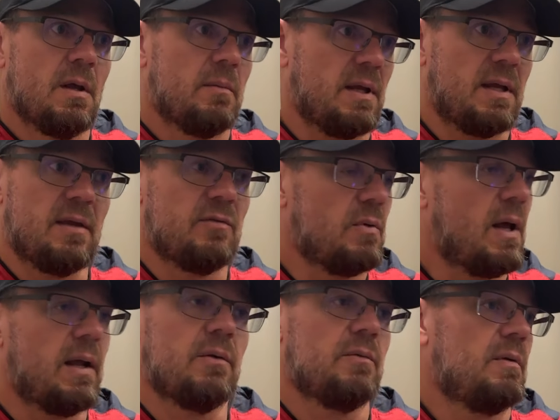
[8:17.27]
I think he's,
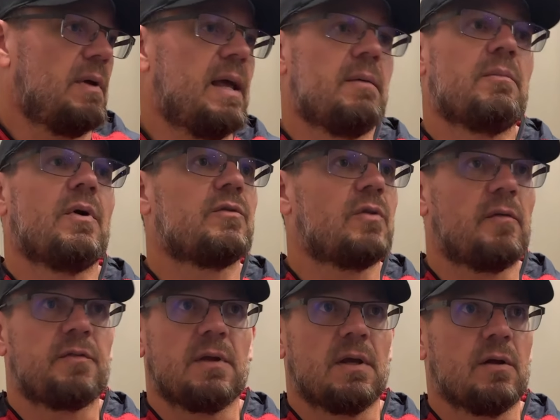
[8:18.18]
I don't know, 8 months
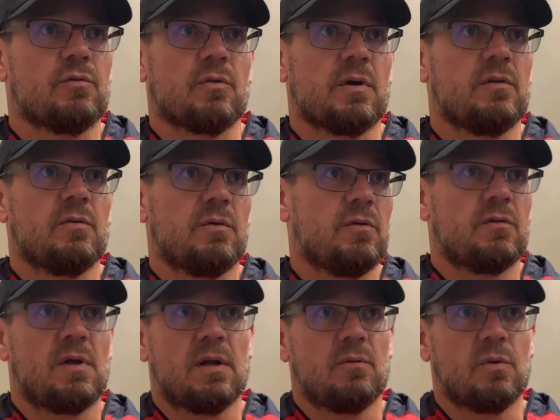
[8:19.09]
off the injury. So
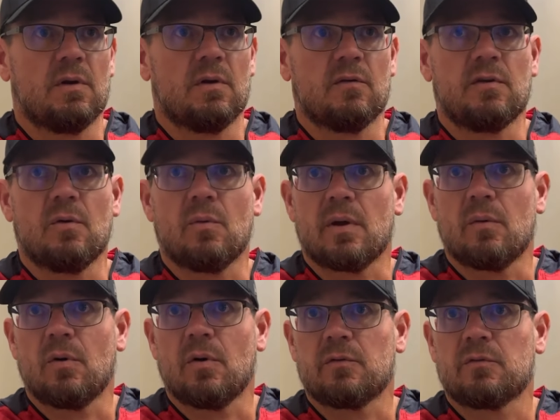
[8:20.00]
just kind of wanted to see where he
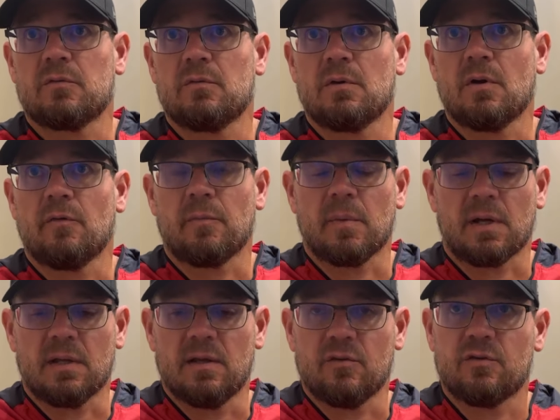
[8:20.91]
was, you know, from a
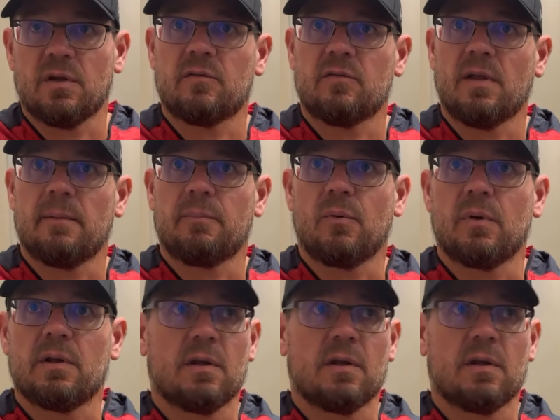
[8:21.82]
conditioning standpoint.